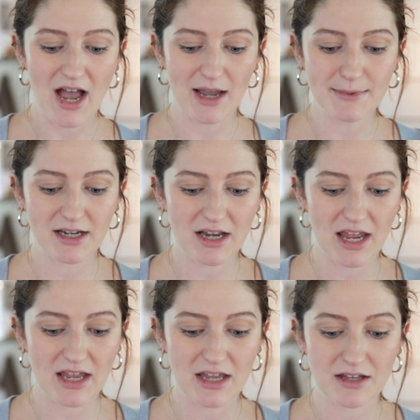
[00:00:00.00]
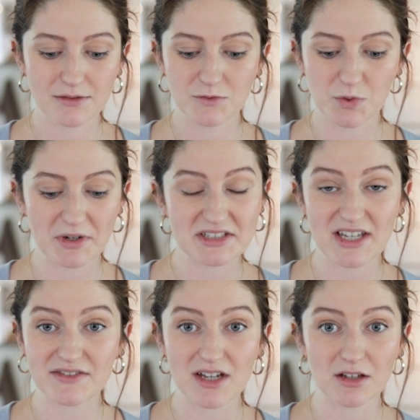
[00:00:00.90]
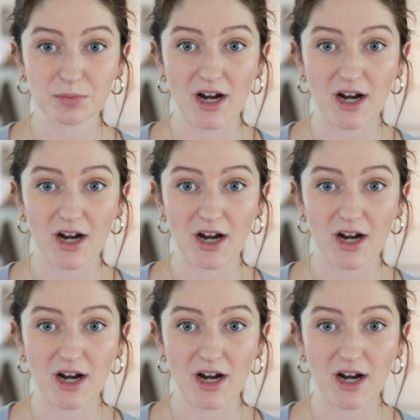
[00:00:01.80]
I made a $27